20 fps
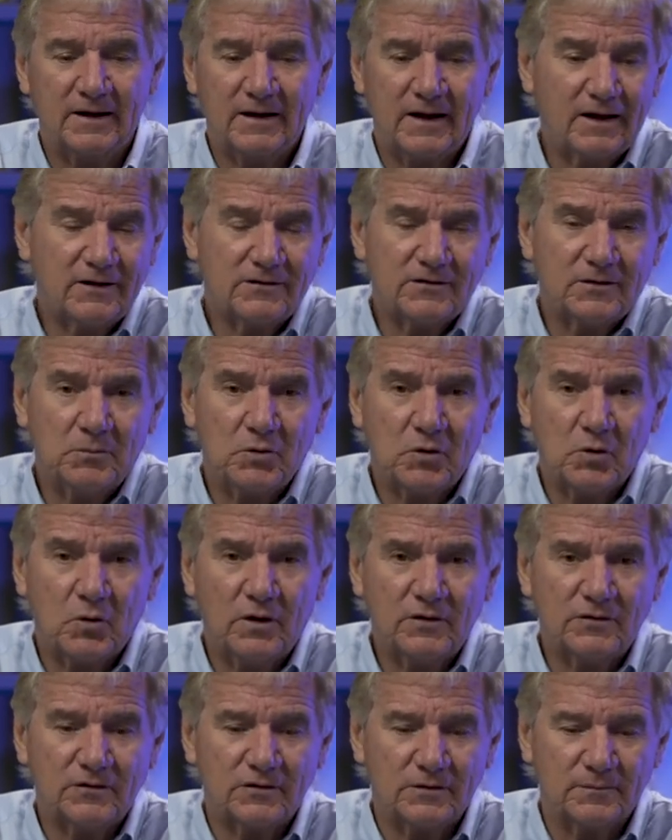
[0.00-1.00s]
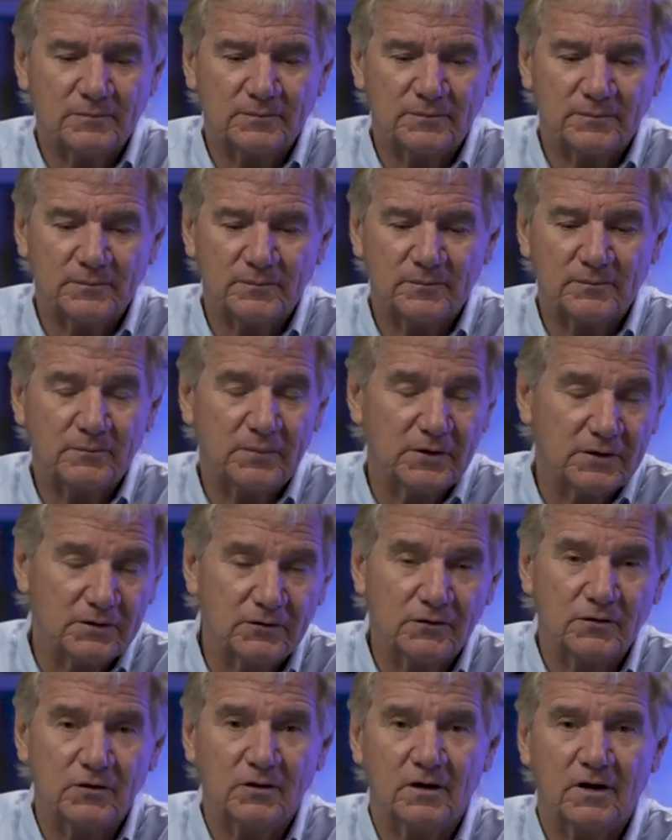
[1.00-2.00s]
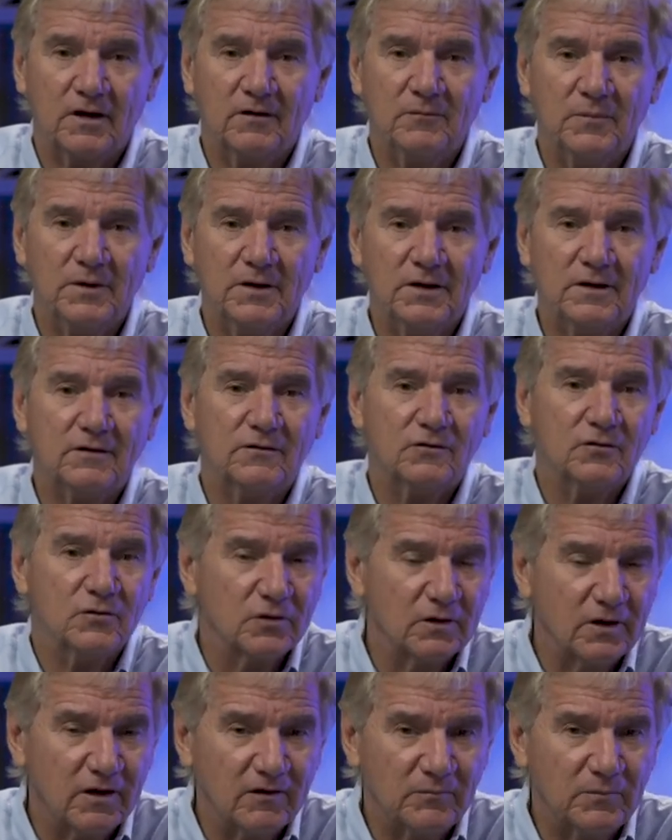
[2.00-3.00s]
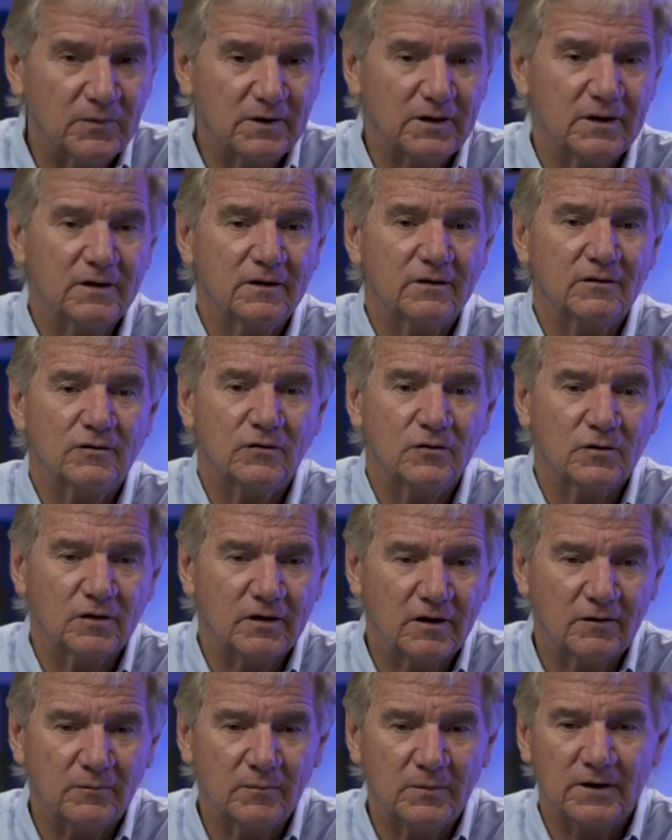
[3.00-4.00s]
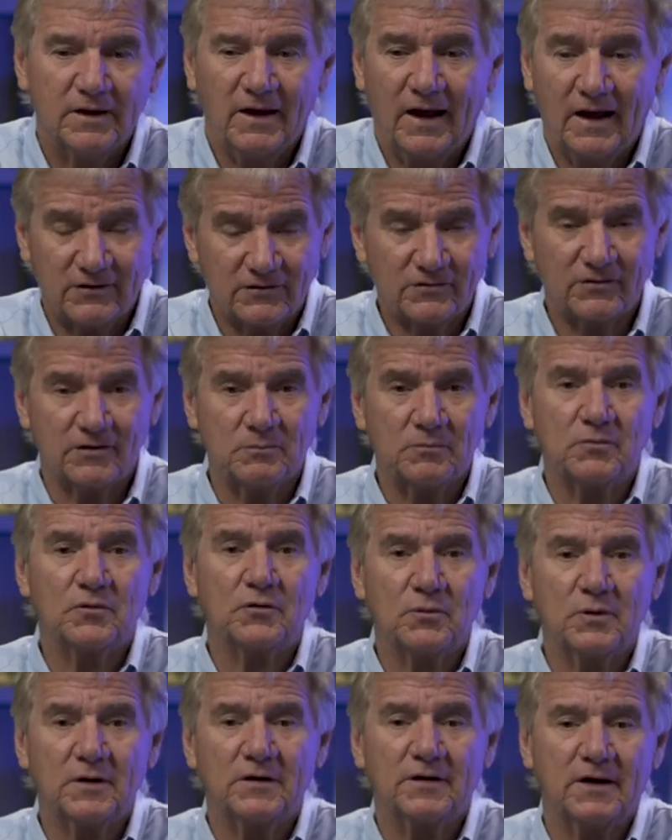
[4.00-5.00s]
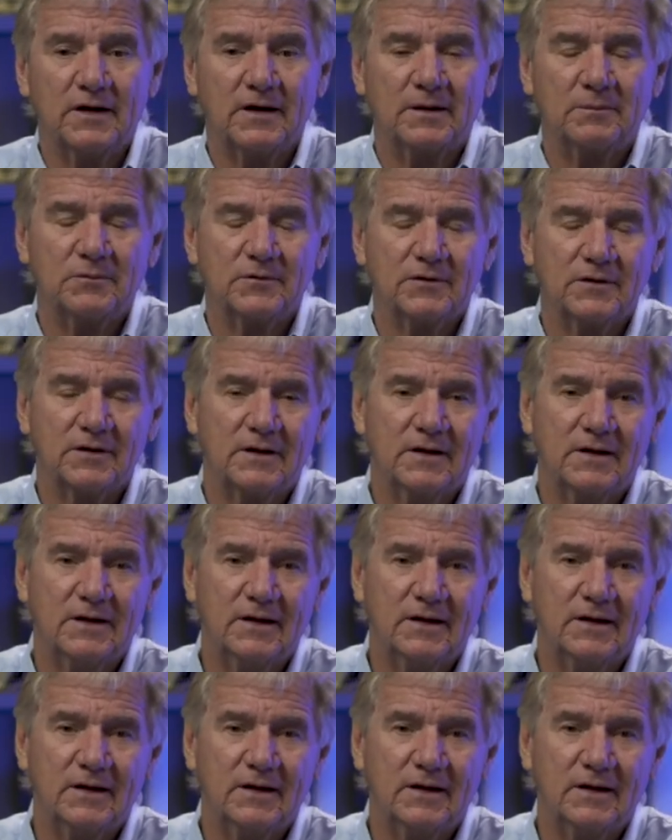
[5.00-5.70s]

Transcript: And he asks him a question Peter, do you love me? Do you love me? Do you love me? He asks him three times.